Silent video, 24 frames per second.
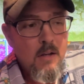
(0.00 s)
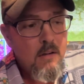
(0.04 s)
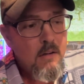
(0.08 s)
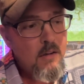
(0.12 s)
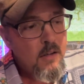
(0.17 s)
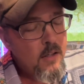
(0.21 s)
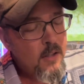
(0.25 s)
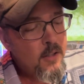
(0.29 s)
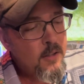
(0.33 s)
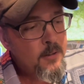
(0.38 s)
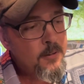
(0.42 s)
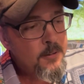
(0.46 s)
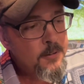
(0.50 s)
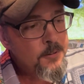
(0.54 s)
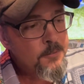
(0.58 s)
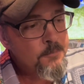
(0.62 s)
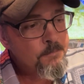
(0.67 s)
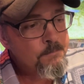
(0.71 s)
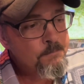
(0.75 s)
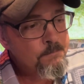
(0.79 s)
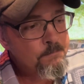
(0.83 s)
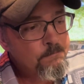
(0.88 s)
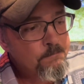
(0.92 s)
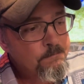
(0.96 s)

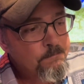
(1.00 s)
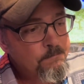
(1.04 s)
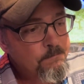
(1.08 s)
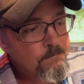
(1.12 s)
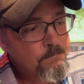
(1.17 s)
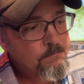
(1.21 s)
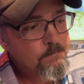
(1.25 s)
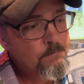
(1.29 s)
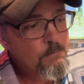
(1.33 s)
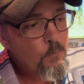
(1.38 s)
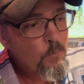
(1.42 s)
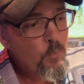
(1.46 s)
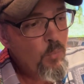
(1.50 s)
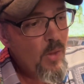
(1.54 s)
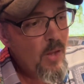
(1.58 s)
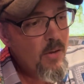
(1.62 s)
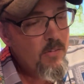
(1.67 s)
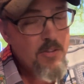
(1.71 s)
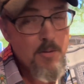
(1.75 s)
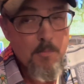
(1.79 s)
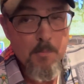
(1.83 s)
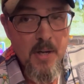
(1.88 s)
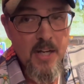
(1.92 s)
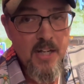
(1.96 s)

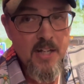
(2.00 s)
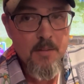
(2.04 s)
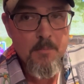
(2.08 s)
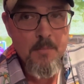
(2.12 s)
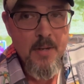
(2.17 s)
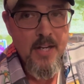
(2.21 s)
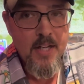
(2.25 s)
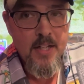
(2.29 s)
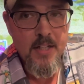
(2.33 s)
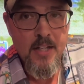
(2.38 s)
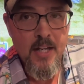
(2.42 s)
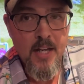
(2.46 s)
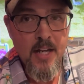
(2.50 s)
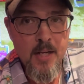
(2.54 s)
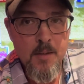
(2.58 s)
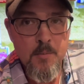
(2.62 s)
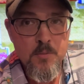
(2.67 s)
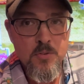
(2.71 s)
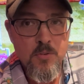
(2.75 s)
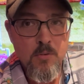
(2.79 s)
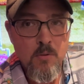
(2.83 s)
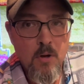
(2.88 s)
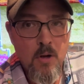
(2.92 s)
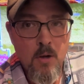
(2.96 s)
The Mega Man games
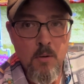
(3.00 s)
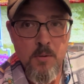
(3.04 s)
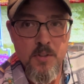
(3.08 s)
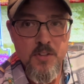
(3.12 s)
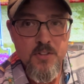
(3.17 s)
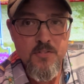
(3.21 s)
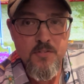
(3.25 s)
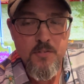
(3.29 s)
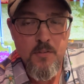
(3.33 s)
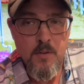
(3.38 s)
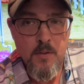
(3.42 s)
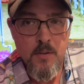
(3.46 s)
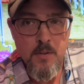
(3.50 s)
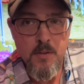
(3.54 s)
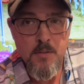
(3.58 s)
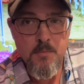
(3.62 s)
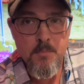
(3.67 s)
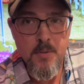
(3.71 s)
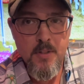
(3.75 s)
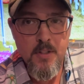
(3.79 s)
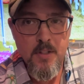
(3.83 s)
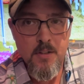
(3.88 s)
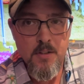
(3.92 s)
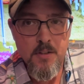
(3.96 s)
were always fun
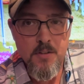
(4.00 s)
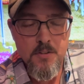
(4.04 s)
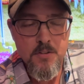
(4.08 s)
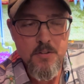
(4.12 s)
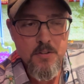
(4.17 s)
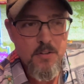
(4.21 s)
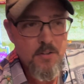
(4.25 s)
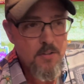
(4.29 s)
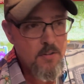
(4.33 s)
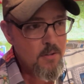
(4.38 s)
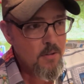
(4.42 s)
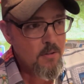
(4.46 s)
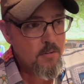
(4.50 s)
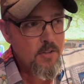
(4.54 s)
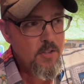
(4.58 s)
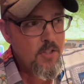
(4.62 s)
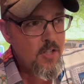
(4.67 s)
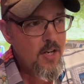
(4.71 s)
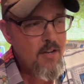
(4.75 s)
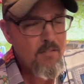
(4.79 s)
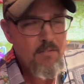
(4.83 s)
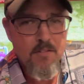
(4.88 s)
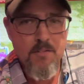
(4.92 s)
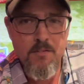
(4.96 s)
because, you know, you
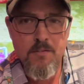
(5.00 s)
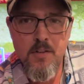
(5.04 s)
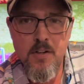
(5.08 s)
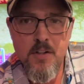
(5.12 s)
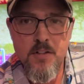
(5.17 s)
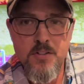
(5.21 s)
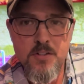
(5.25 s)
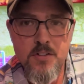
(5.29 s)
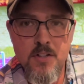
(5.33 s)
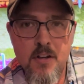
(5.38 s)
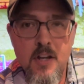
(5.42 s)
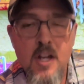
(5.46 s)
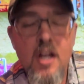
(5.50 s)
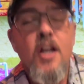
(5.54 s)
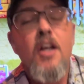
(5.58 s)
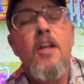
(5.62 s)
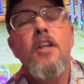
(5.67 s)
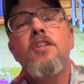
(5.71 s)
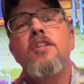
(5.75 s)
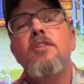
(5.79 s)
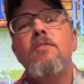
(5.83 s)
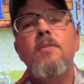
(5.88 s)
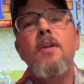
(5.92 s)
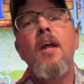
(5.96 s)
have to figure stuff.
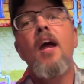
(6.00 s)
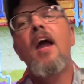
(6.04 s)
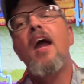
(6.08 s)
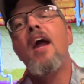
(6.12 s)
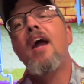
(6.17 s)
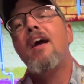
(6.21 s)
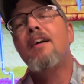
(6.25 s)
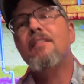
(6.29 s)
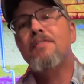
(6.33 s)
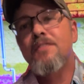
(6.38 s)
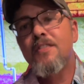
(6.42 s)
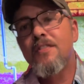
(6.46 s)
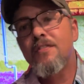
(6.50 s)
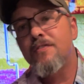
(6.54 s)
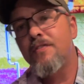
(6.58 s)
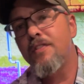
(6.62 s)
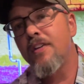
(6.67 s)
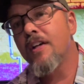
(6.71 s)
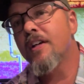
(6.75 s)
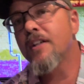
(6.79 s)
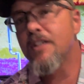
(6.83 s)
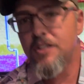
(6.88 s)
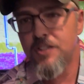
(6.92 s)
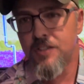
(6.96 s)
You would have to
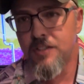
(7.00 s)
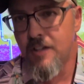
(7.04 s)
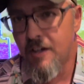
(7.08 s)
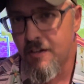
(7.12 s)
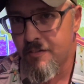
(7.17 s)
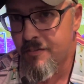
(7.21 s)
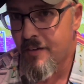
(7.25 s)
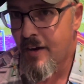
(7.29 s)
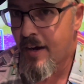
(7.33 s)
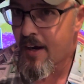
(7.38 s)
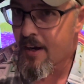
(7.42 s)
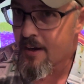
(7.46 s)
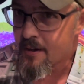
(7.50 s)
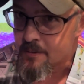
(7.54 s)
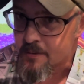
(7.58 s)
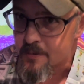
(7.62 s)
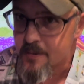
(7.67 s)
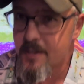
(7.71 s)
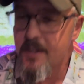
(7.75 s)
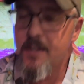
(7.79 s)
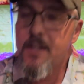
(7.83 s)
figure stuff out.